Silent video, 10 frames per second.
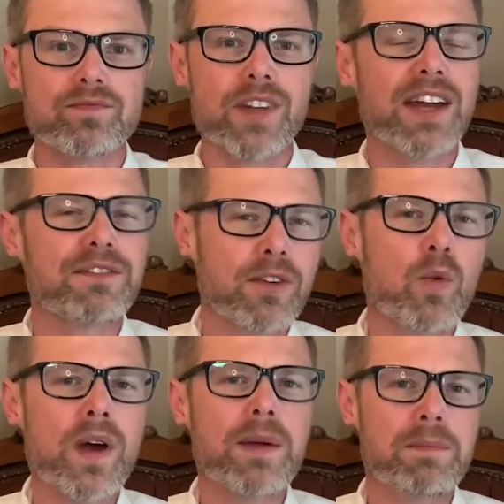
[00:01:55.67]
And for
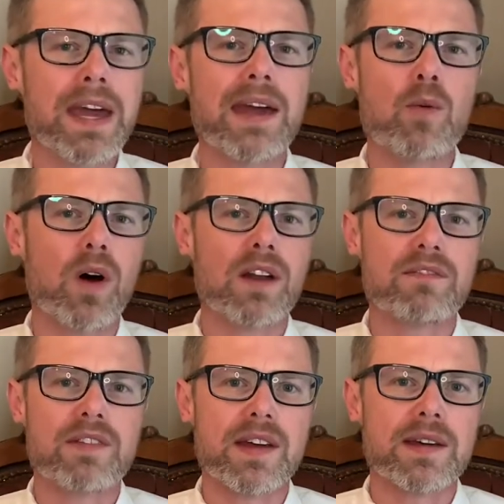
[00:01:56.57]
we, me, one
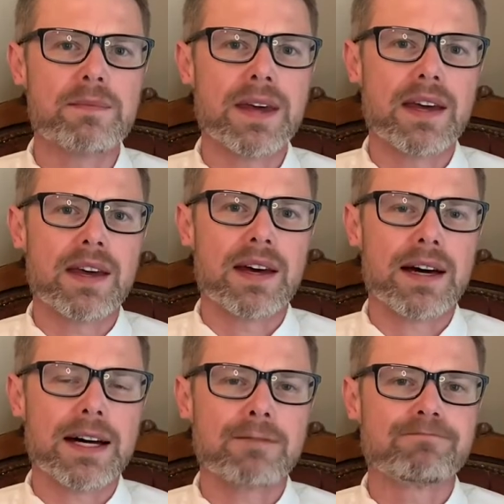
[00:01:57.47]
of the
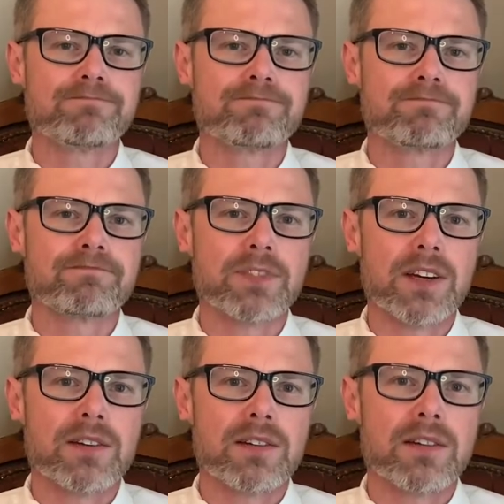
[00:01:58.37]
um,
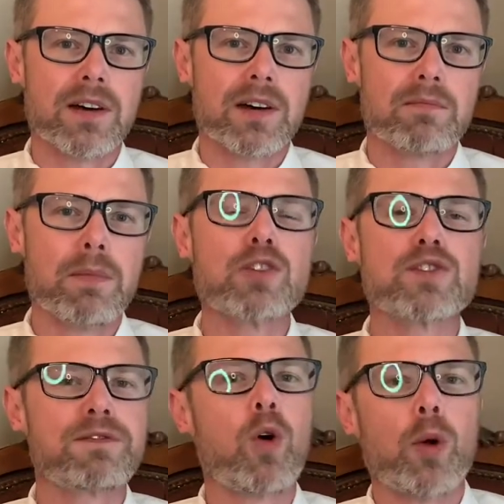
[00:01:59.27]

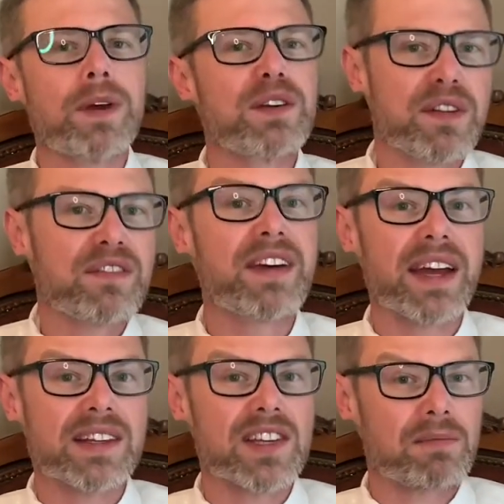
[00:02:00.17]
most formative
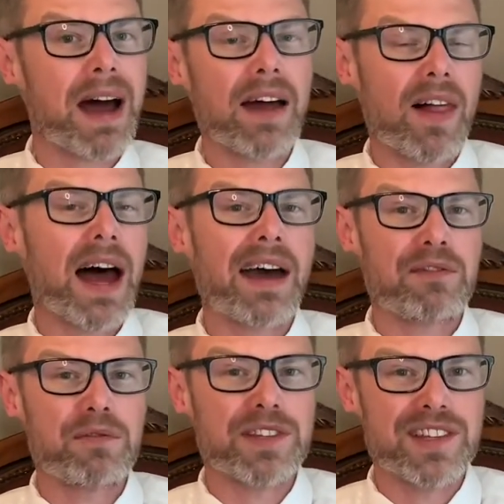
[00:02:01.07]
events in my
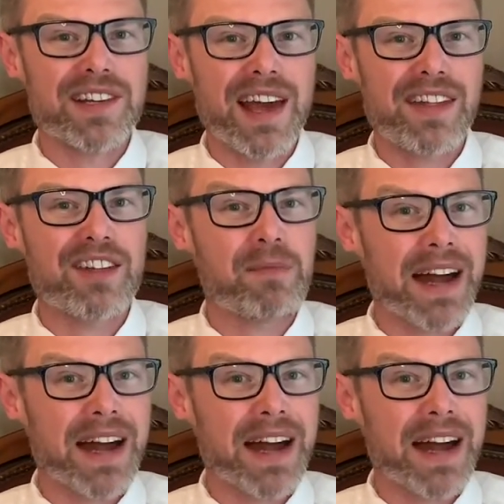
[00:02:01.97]
life was the death of my